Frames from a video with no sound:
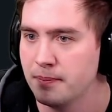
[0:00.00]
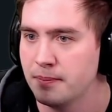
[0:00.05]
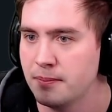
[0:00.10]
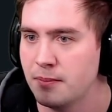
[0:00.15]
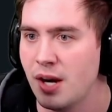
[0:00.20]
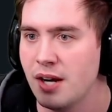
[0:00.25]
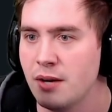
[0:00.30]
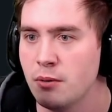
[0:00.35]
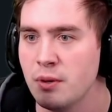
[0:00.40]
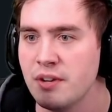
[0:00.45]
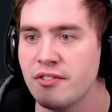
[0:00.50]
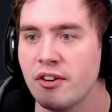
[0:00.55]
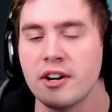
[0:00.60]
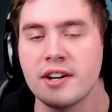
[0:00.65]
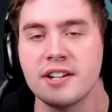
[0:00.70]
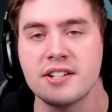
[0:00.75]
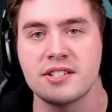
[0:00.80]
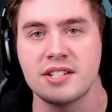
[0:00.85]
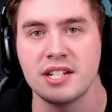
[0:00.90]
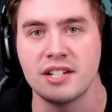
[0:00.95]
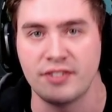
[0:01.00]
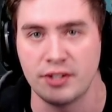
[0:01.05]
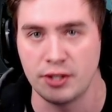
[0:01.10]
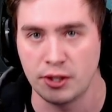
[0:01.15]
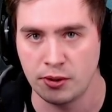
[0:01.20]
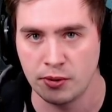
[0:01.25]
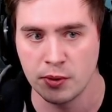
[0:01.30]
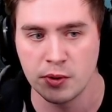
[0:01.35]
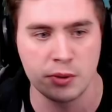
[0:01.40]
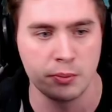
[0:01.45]
Right? We've already seen it for the
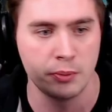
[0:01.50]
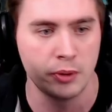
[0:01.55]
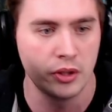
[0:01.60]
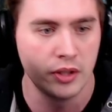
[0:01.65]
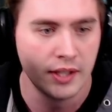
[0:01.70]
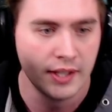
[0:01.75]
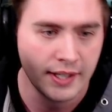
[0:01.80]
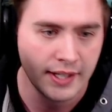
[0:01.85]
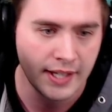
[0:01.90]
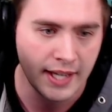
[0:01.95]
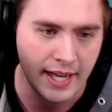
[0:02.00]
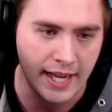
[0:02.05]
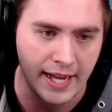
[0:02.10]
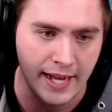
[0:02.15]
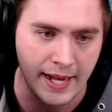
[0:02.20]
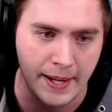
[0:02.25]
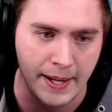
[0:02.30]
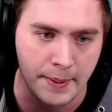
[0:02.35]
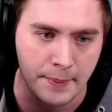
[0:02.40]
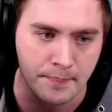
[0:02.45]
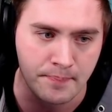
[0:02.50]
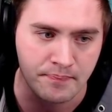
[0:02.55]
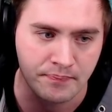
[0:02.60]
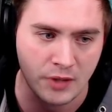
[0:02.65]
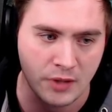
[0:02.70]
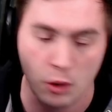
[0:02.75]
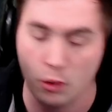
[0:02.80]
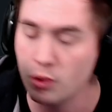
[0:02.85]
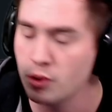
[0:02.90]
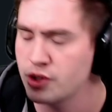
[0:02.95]
Crucible, um,
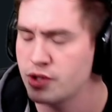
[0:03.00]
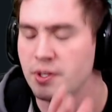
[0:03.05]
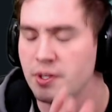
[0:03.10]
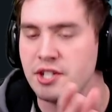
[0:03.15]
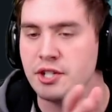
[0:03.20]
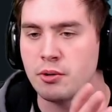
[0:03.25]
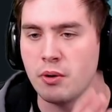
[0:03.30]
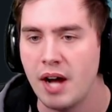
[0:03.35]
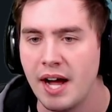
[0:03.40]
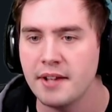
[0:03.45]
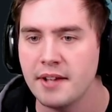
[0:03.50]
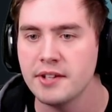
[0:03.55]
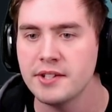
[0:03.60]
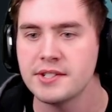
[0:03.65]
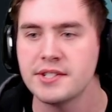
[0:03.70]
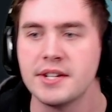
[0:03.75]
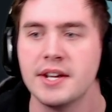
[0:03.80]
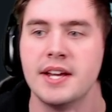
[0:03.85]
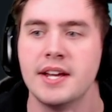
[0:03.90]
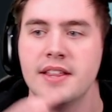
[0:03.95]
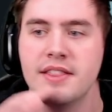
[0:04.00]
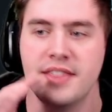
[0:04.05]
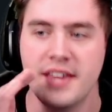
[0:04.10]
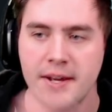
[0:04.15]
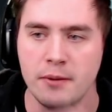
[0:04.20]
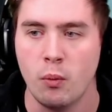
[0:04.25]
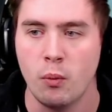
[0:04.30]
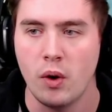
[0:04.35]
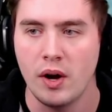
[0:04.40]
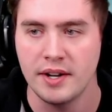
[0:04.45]
or, or sorry, Trials. They
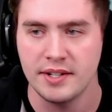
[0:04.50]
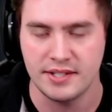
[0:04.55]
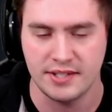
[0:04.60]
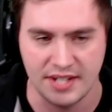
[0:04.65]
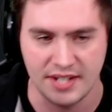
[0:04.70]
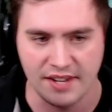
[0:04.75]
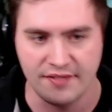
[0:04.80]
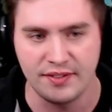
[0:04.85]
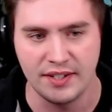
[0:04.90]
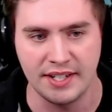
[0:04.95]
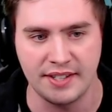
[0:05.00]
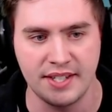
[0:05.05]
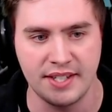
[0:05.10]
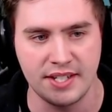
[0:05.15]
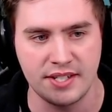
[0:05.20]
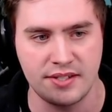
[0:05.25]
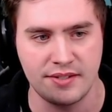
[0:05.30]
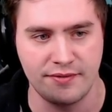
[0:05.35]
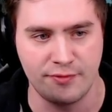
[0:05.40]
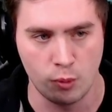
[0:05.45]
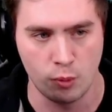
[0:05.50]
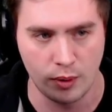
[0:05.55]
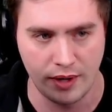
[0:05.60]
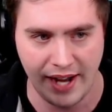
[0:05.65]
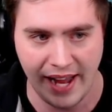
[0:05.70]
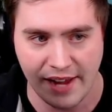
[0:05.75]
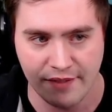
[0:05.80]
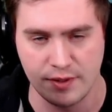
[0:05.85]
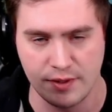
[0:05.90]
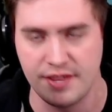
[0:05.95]
want stuff like this for
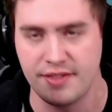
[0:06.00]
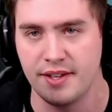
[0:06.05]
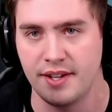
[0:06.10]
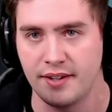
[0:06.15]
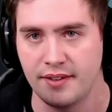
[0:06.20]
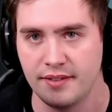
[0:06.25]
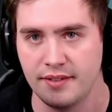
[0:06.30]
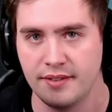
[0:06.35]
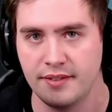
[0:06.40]
everything.